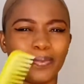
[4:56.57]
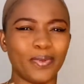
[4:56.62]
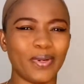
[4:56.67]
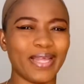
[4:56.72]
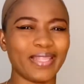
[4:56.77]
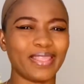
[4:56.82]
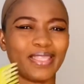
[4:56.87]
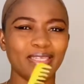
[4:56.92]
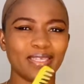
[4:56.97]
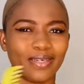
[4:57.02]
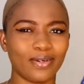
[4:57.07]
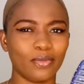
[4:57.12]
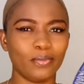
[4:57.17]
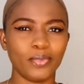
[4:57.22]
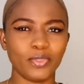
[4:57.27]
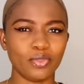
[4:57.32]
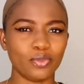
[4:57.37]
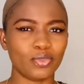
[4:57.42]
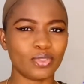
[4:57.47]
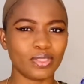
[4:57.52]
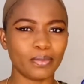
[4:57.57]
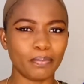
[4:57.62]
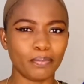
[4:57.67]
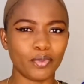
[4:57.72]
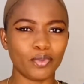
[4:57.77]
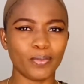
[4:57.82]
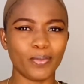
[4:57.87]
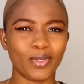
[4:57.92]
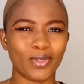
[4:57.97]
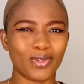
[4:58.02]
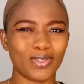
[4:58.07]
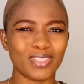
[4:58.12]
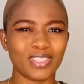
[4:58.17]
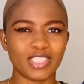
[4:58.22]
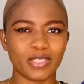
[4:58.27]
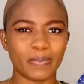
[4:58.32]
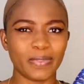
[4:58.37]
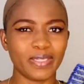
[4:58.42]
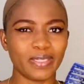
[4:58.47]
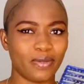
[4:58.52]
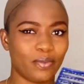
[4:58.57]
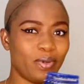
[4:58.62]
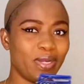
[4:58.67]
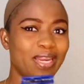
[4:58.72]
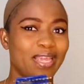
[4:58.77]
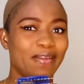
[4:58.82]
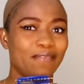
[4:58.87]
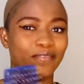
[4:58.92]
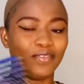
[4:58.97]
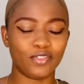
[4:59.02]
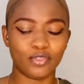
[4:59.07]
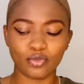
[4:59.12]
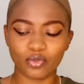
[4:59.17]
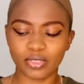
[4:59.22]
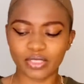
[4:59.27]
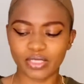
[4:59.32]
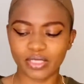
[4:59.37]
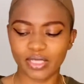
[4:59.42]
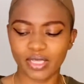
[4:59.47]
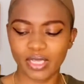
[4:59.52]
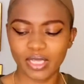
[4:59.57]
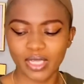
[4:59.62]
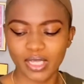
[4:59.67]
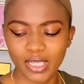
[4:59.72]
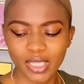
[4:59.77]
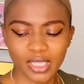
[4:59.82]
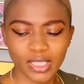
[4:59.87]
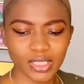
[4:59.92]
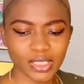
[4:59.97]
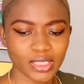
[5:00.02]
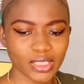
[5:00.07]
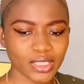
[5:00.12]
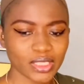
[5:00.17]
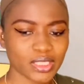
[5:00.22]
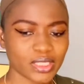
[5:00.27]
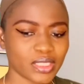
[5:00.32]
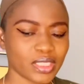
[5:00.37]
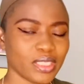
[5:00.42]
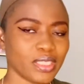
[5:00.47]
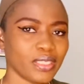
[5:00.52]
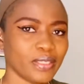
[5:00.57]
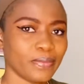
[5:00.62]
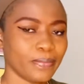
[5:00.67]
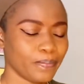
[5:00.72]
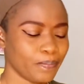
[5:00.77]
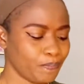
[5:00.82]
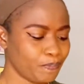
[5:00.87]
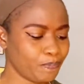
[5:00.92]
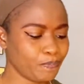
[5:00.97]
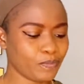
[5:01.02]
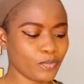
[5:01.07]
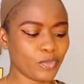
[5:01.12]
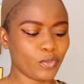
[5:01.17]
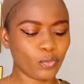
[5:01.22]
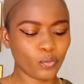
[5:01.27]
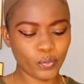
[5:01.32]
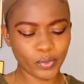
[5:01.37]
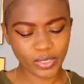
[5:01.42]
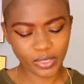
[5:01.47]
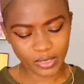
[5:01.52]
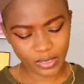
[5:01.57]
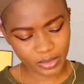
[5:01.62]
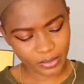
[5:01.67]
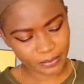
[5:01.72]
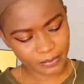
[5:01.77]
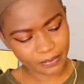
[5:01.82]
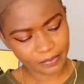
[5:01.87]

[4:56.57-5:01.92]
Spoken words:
But I think I'll be using both because it's been a while I've used the wig.